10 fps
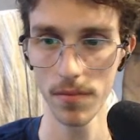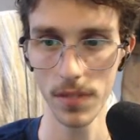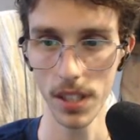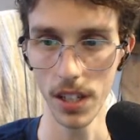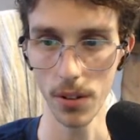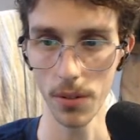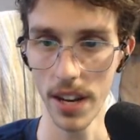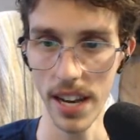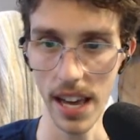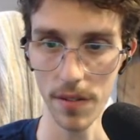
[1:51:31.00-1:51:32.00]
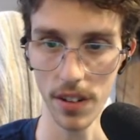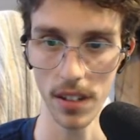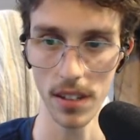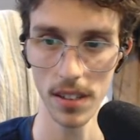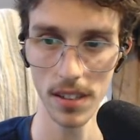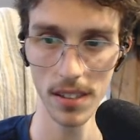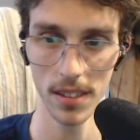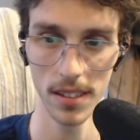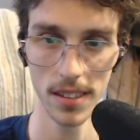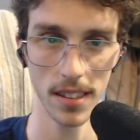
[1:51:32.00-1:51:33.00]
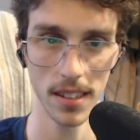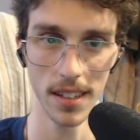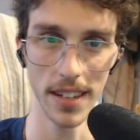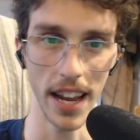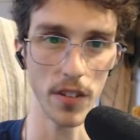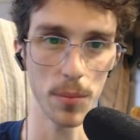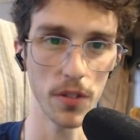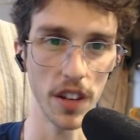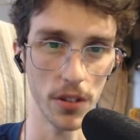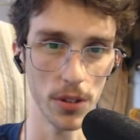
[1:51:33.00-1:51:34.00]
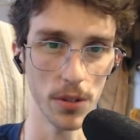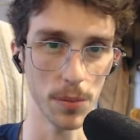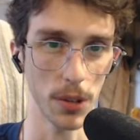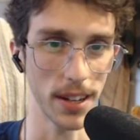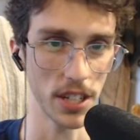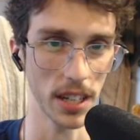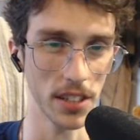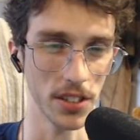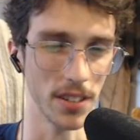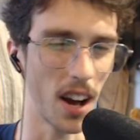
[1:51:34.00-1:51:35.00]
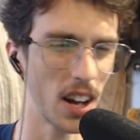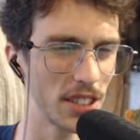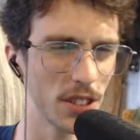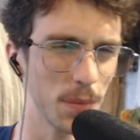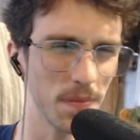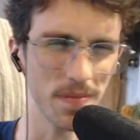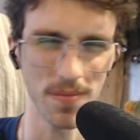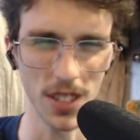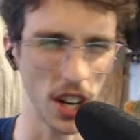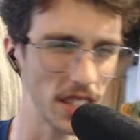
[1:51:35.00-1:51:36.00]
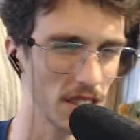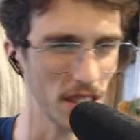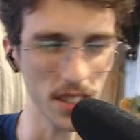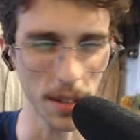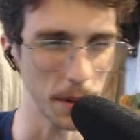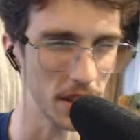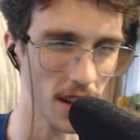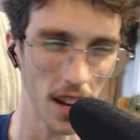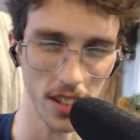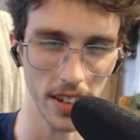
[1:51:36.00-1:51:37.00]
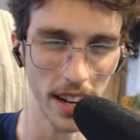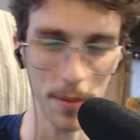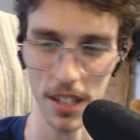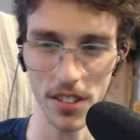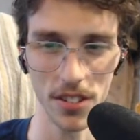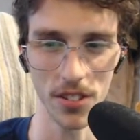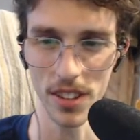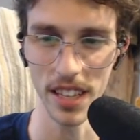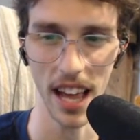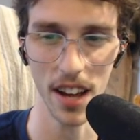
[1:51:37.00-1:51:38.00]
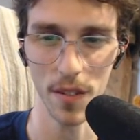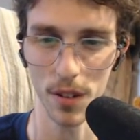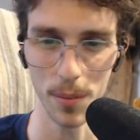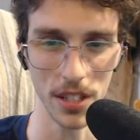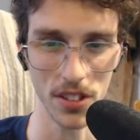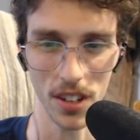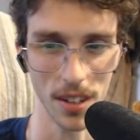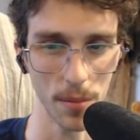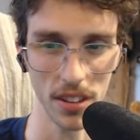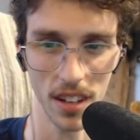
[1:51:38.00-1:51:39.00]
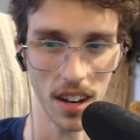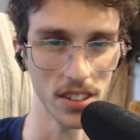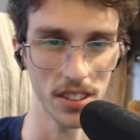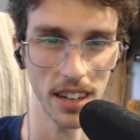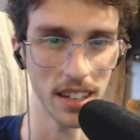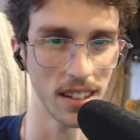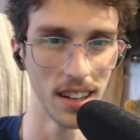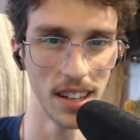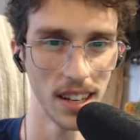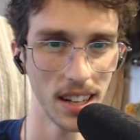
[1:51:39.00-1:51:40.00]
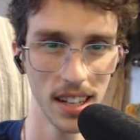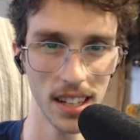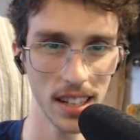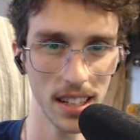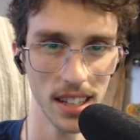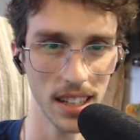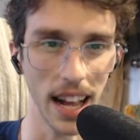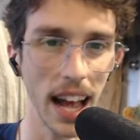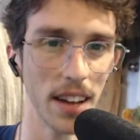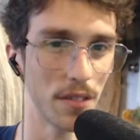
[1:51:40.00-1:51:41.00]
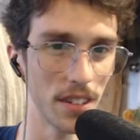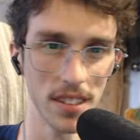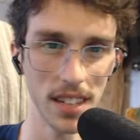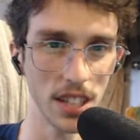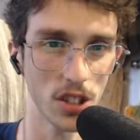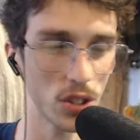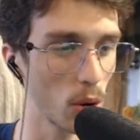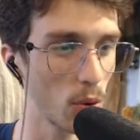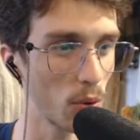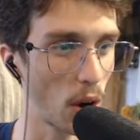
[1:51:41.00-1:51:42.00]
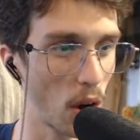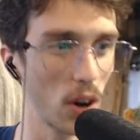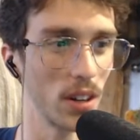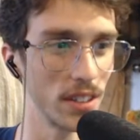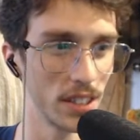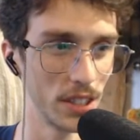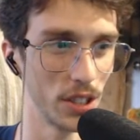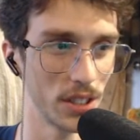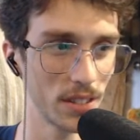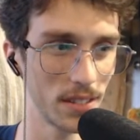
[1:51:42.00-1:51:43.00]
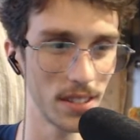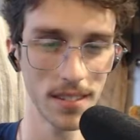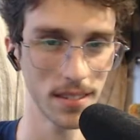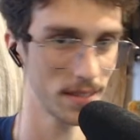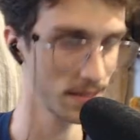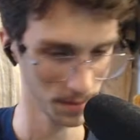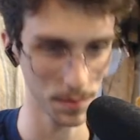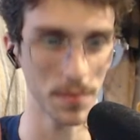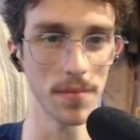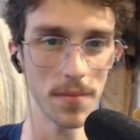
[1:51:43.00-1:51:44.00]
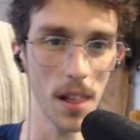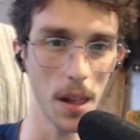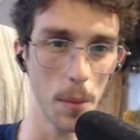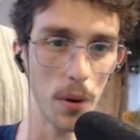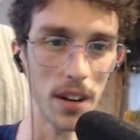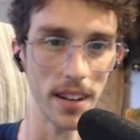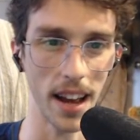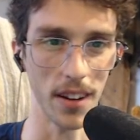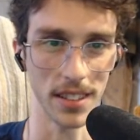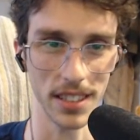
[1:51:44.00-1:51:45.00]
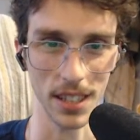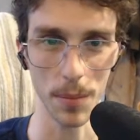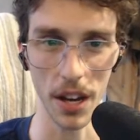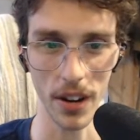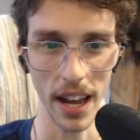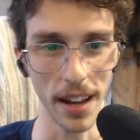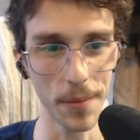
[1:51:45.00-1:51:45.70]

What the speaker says: you know, never moving through with a project because you're not certain about the color grade. I'm like, dude, you'll never be certain about the color grade. Like, ever. It's so hard to just put it down. It's gonna be okay.